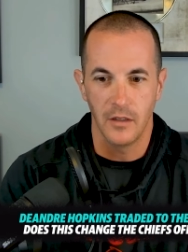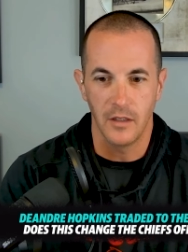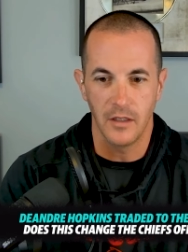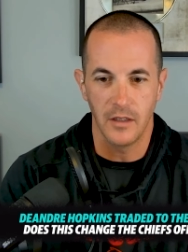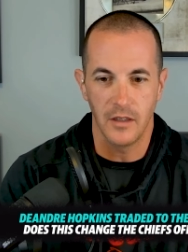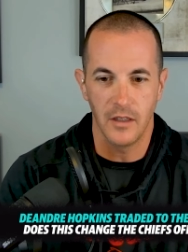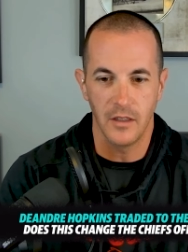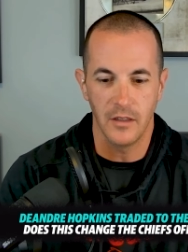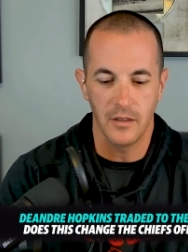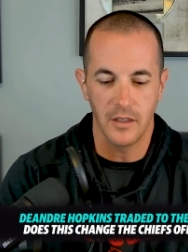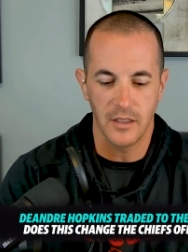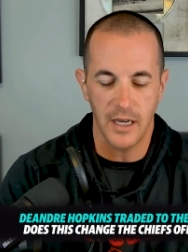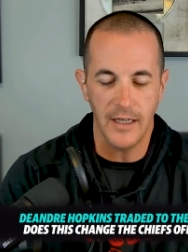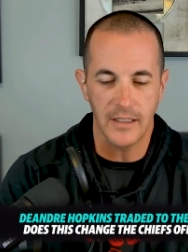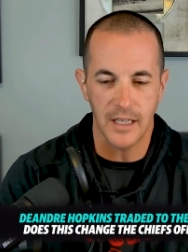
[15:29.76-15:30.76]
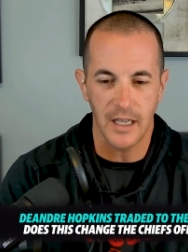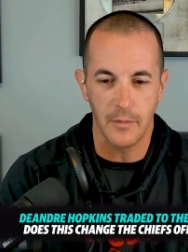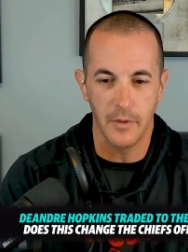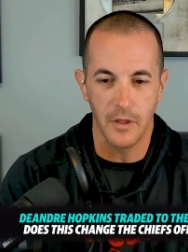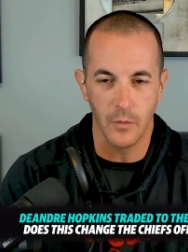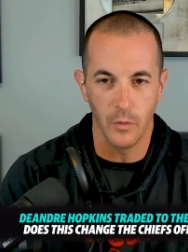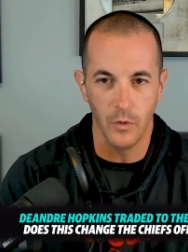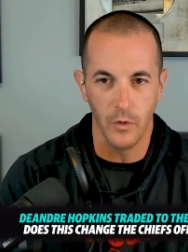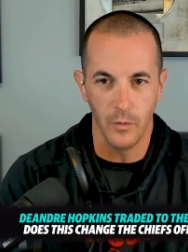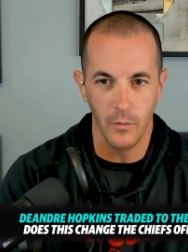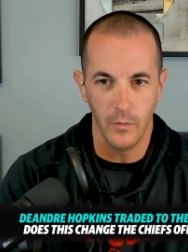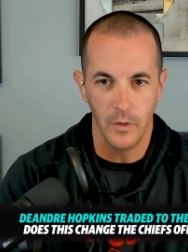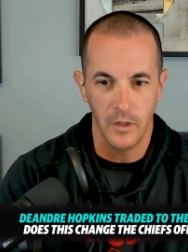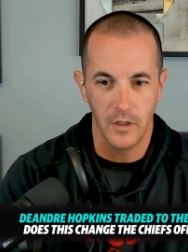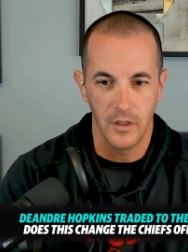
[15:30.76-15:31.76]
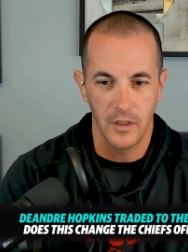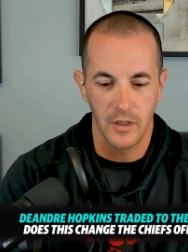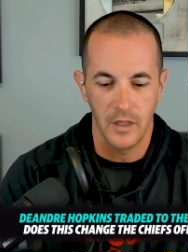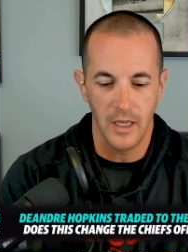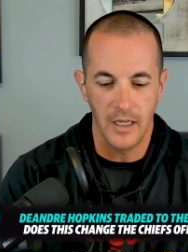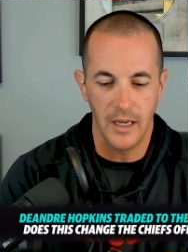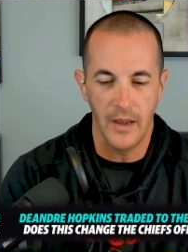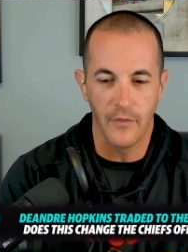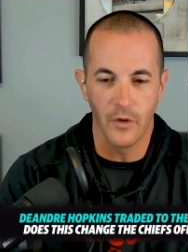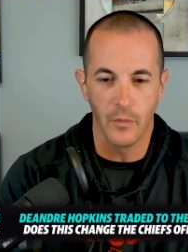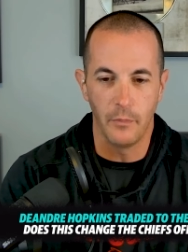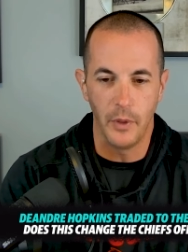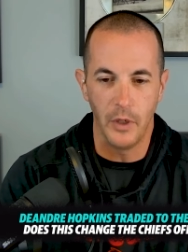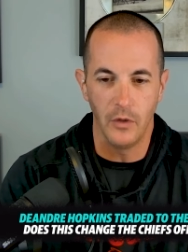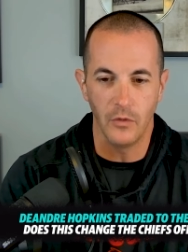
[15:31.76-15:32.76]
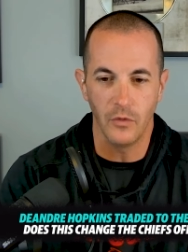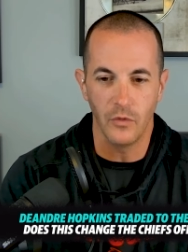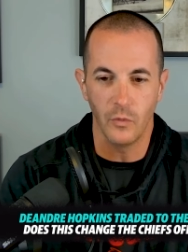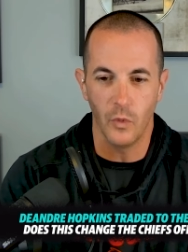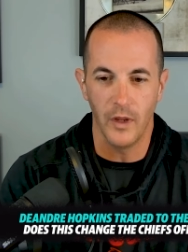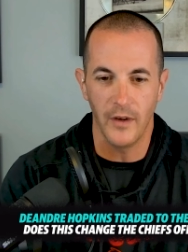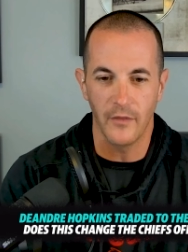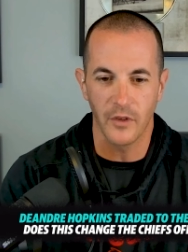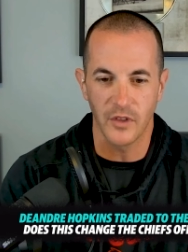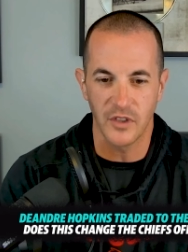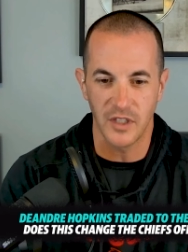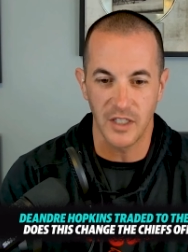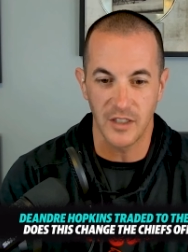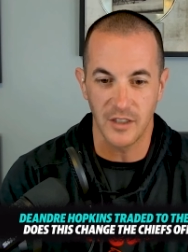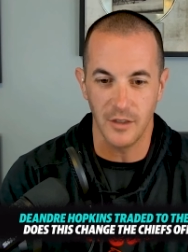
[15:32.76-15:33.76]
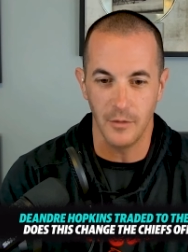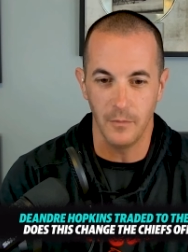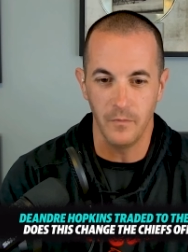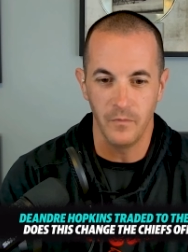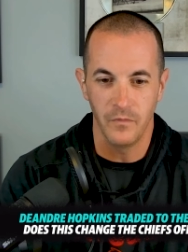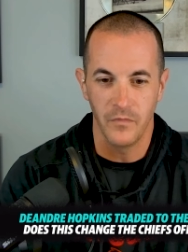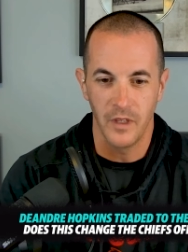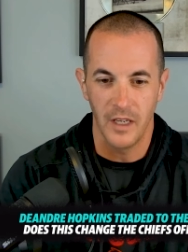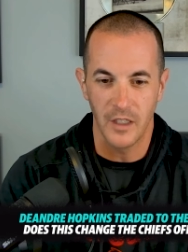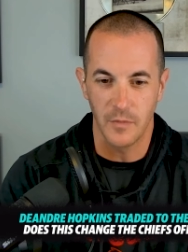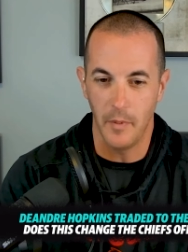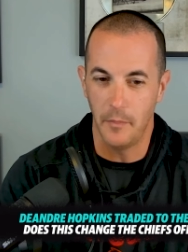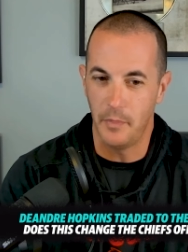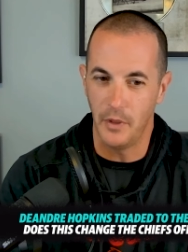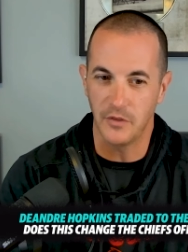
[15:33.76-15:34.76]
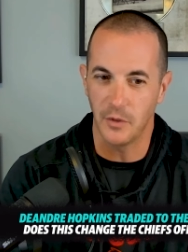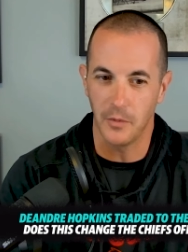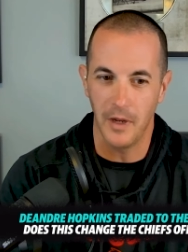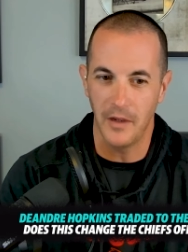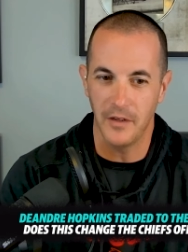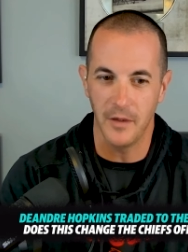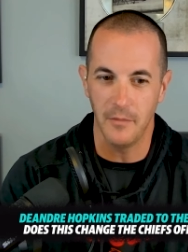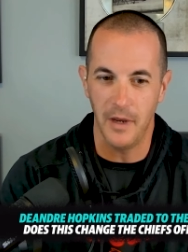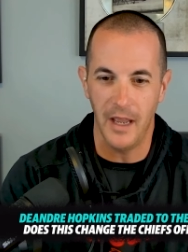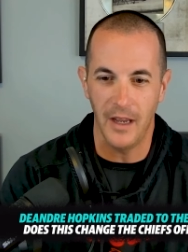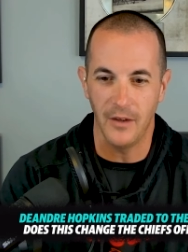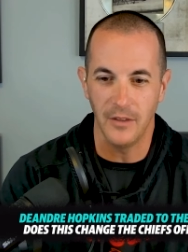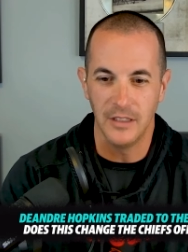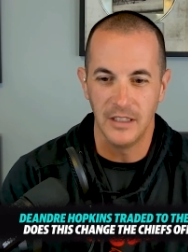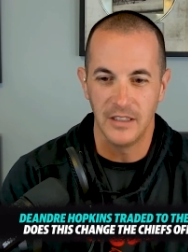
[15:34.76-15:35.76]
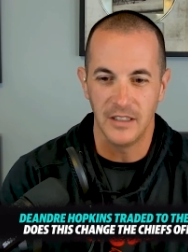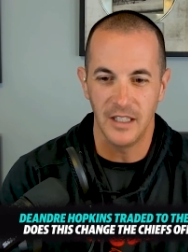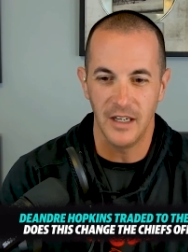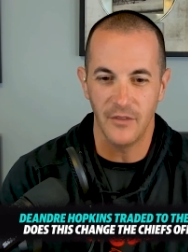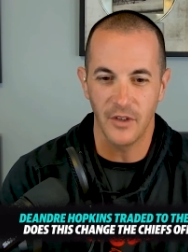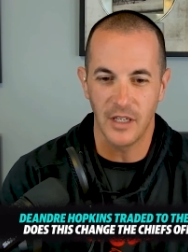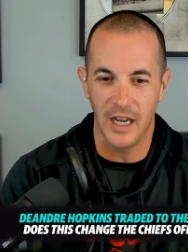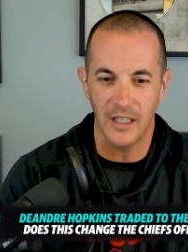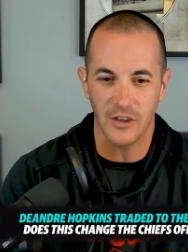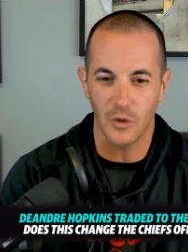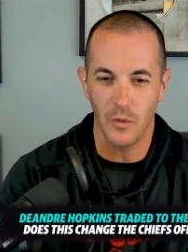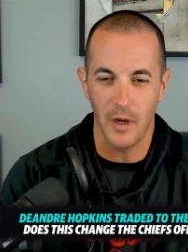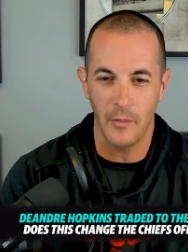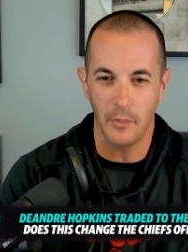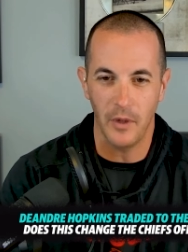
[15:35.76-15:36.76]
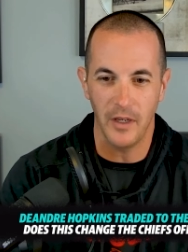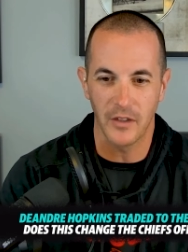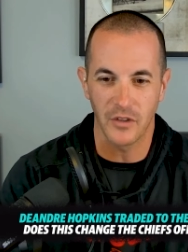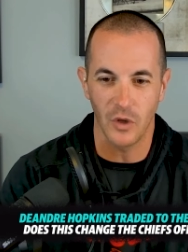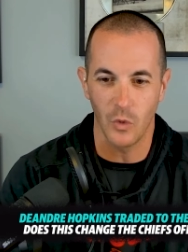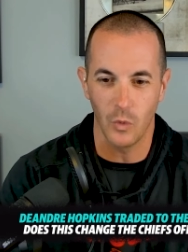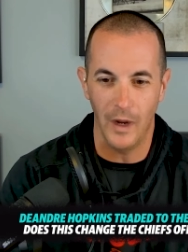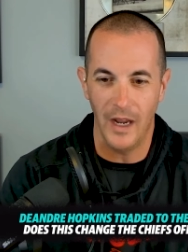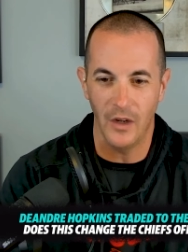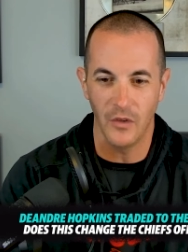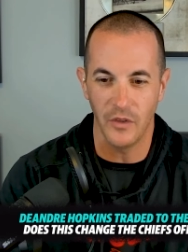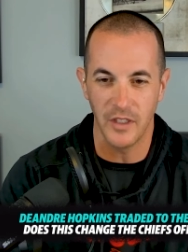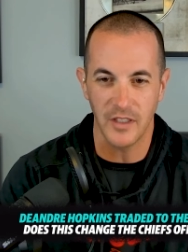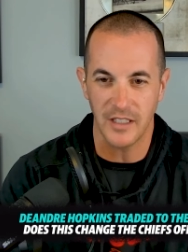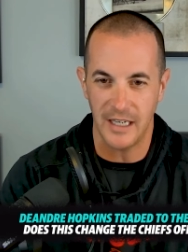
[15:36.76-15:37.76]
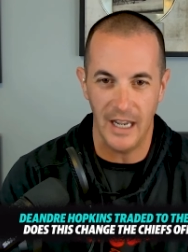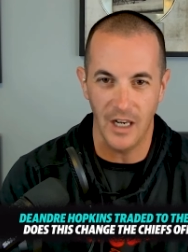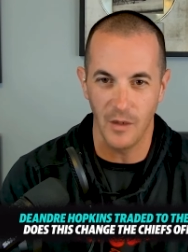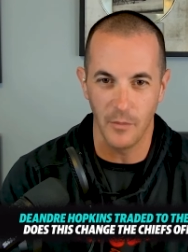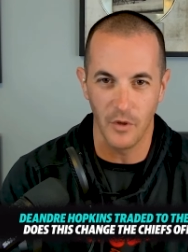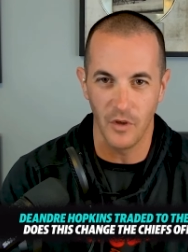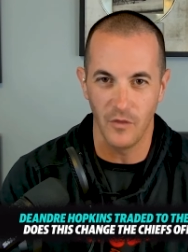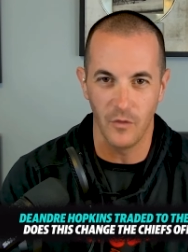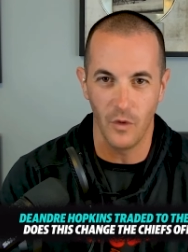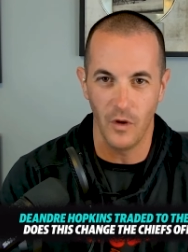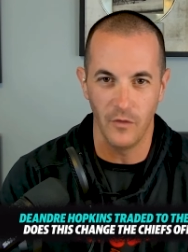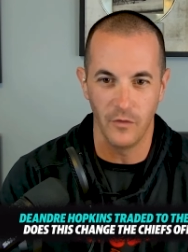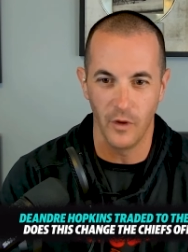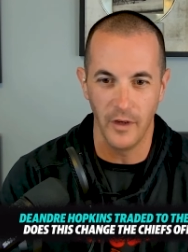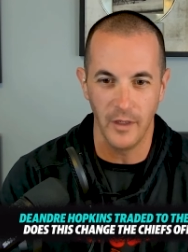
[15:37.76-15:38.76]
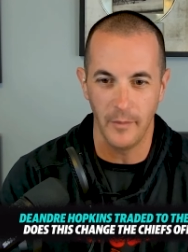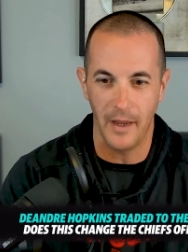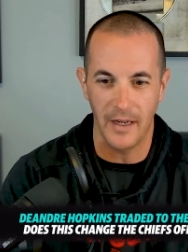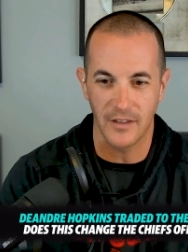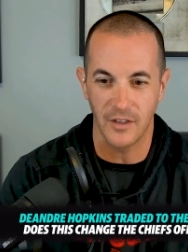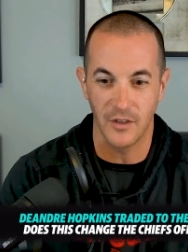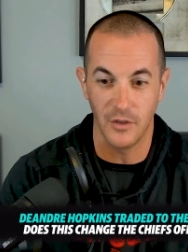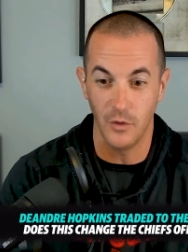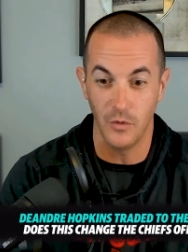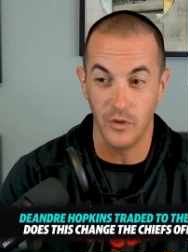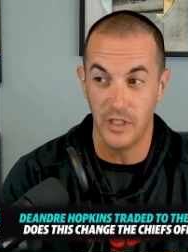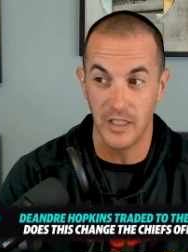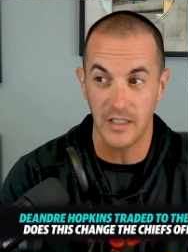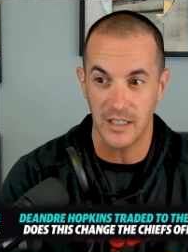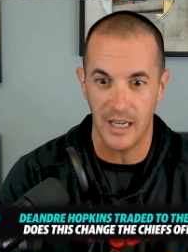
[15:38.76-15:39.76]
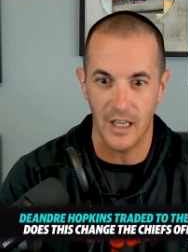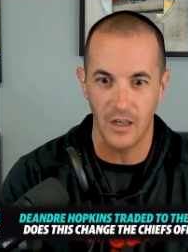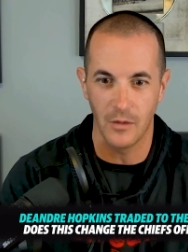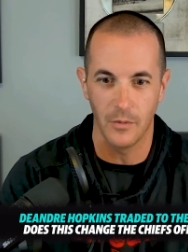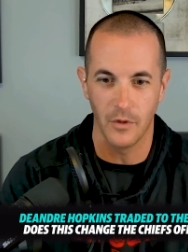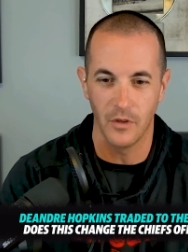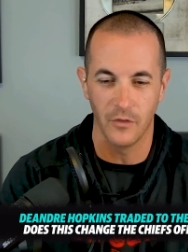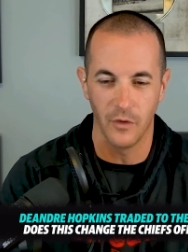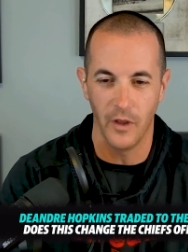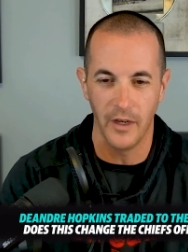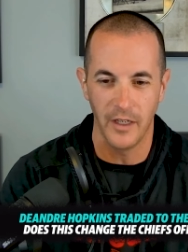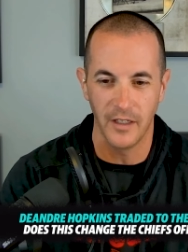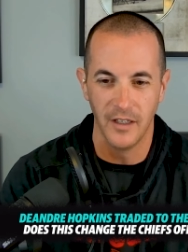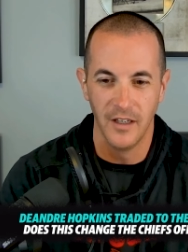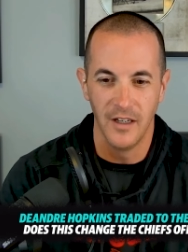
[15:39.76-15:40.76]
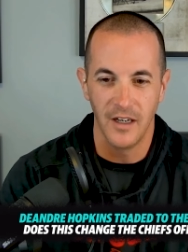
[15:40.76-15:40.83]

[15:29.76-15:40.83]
The, the, the Titans had him in the room. They never built whatever system has been built around him now. They never got the right players around this caliber of, of running back to do this caliber of running.